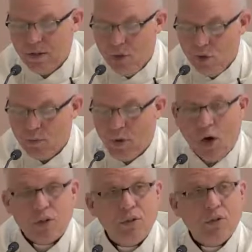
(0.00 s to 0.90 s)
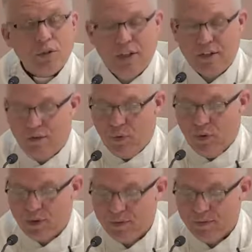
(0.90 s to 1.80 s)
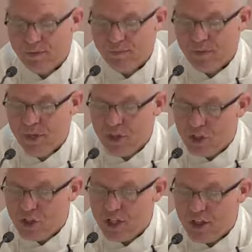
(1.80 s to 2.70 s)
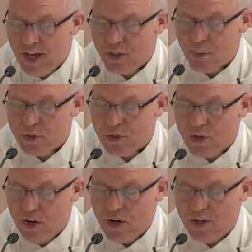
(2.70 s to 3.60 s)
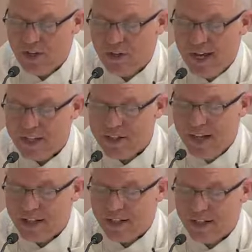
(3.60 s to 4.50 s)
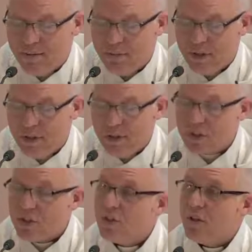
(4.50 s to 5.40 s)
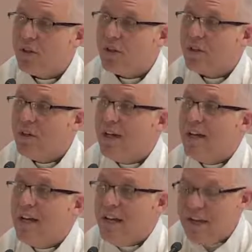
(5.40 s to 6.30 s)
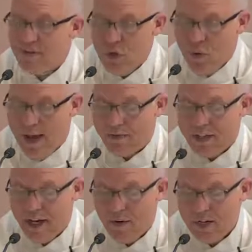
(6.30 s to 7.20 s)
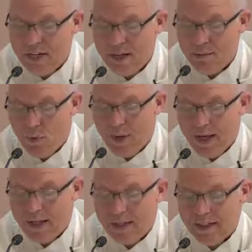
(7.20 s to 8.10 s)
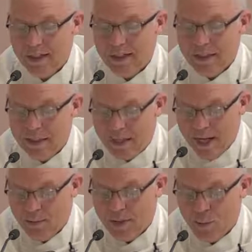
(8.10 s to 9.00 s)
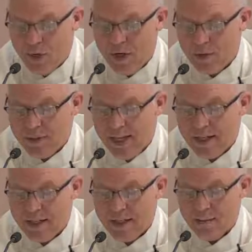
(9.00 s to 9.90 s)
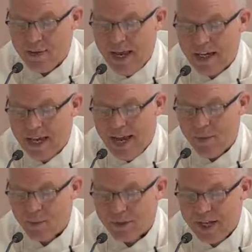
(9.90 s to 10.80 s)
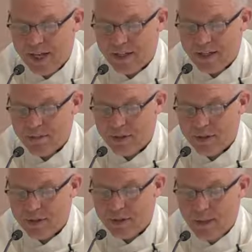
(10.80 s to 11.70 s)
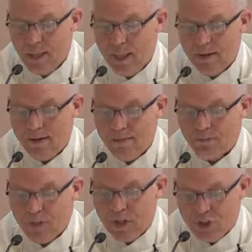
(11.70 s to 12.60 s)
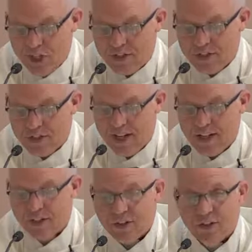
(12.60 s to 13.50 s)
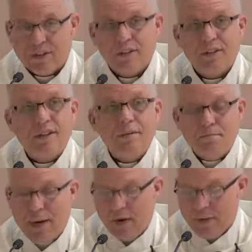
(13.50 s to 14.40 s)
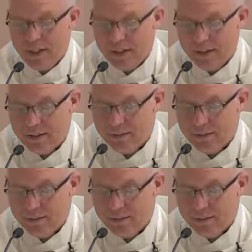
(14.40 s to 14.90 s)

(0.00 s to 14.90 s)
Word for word: Whom are you looking for? She thought it was the gardener, and said to him, Sir, if you have carried him away, Tell me where you laid him, and I will take him. Jesus said to her, Mary.